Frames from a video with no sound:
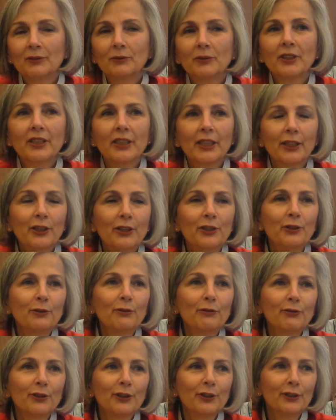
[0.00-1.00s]
Well, thank you
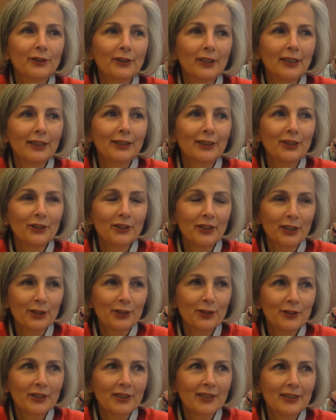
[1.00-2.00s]
for uh, your
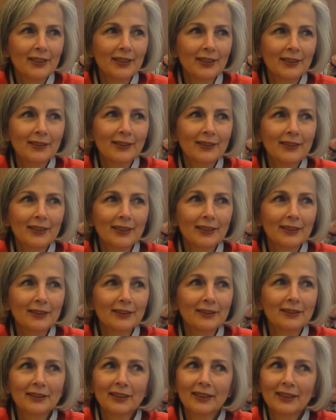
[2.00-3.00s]
interest, and uh,
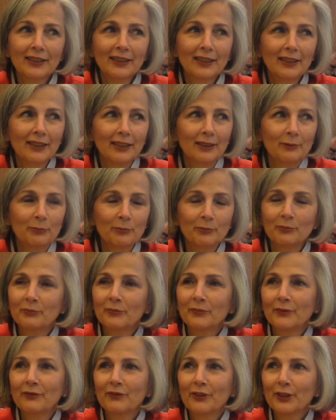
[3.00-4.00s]
I- am
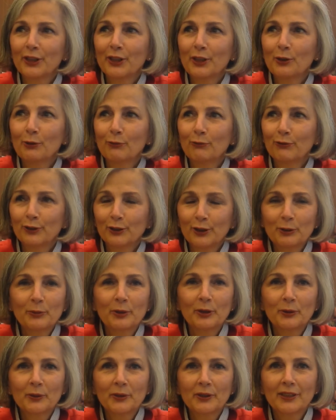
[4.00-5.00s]
very hopeful
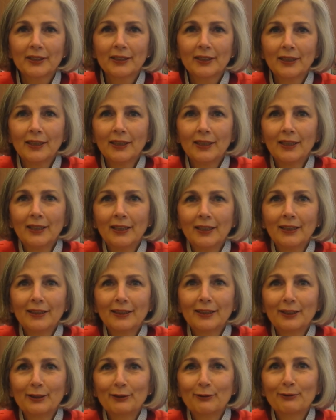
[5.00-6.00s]
about
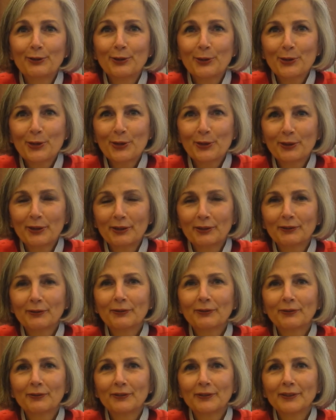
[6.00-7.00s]
the future of
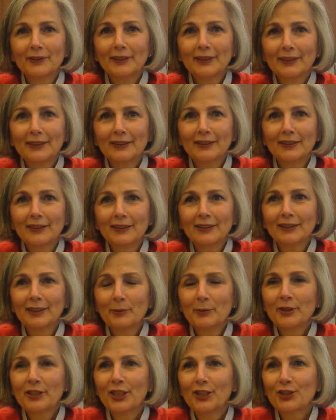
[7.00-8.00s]

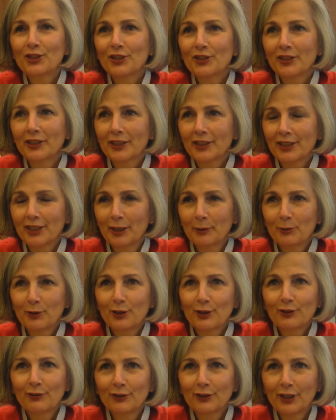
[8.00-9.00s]
limitations and
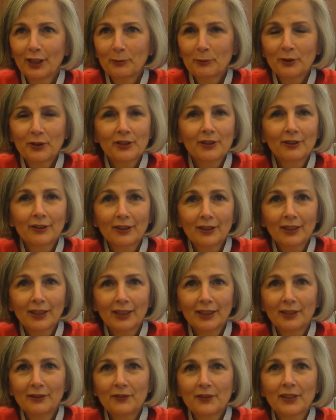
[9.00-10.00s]
exceptions for libraries and
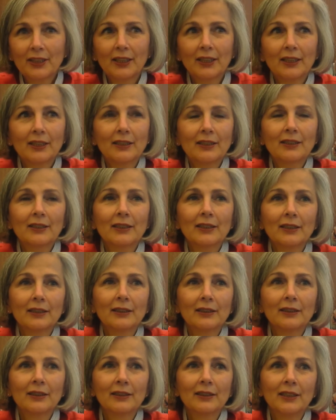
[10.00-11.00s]
archives at,
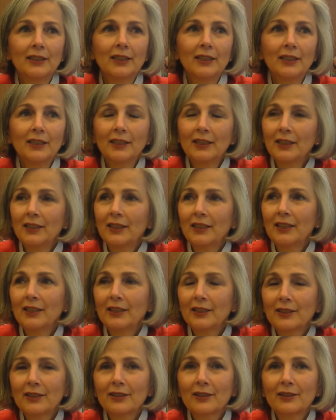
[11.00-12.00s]
uh, in
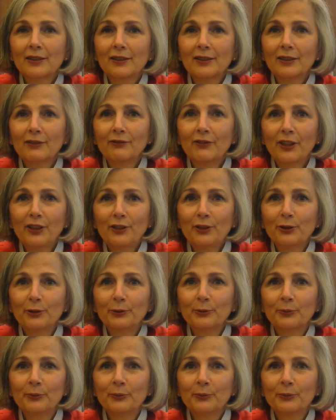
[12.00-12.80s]
this venue.